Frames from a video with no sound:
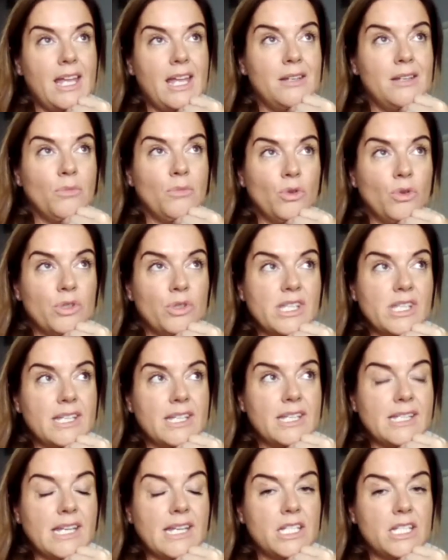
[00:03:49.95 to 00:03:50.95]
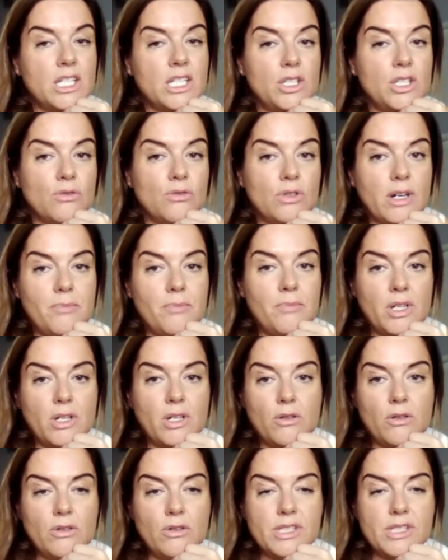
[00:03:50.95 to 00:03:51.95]
And mostly I started yoga
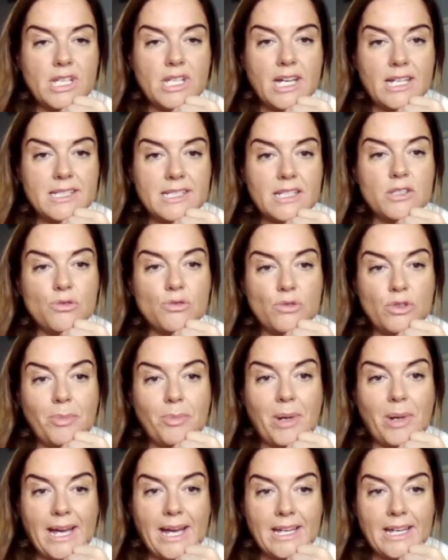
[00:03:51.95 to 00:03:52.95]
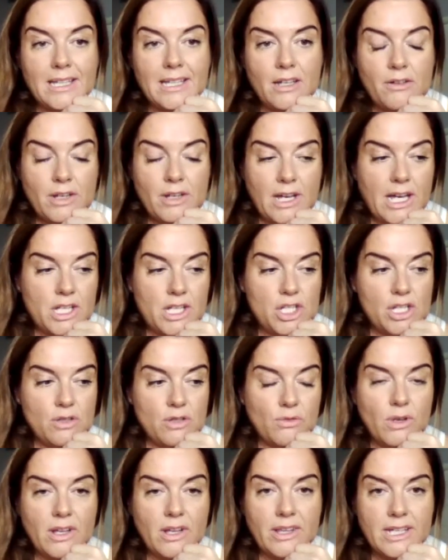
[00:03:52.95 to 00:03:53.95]
because I had a sore back. As you
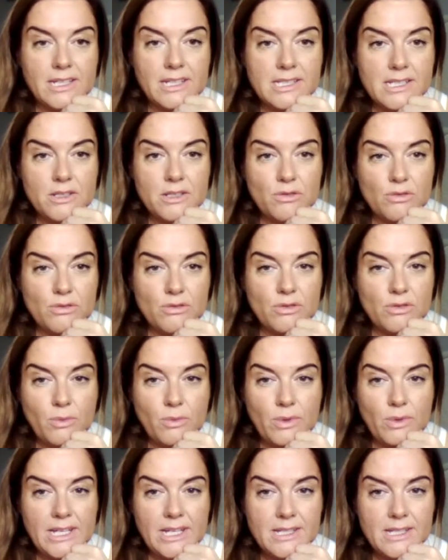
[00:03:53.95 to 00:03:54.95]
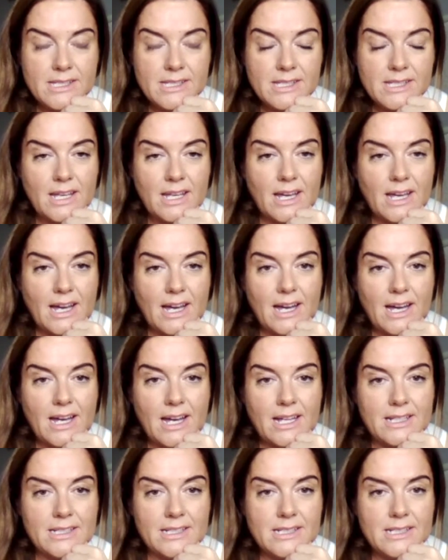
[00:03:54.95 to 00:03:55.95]
know, I like to do weights
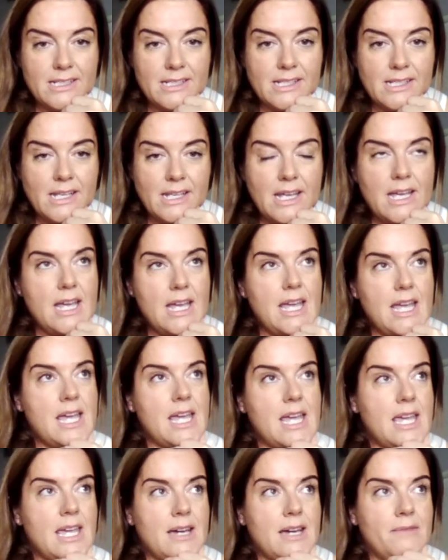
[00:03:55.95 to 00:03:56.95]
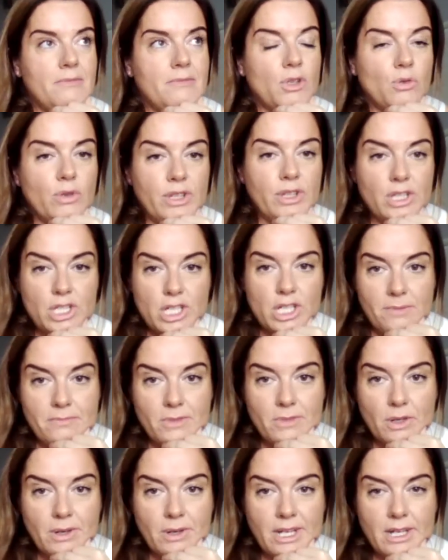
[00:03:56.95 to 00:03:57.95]
and go to the
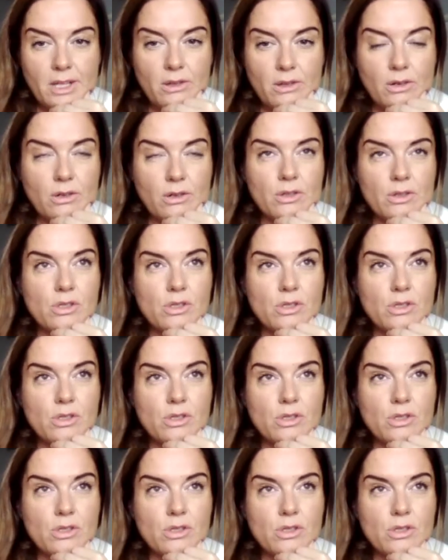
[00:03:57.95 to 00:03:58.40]
gym quite a lot.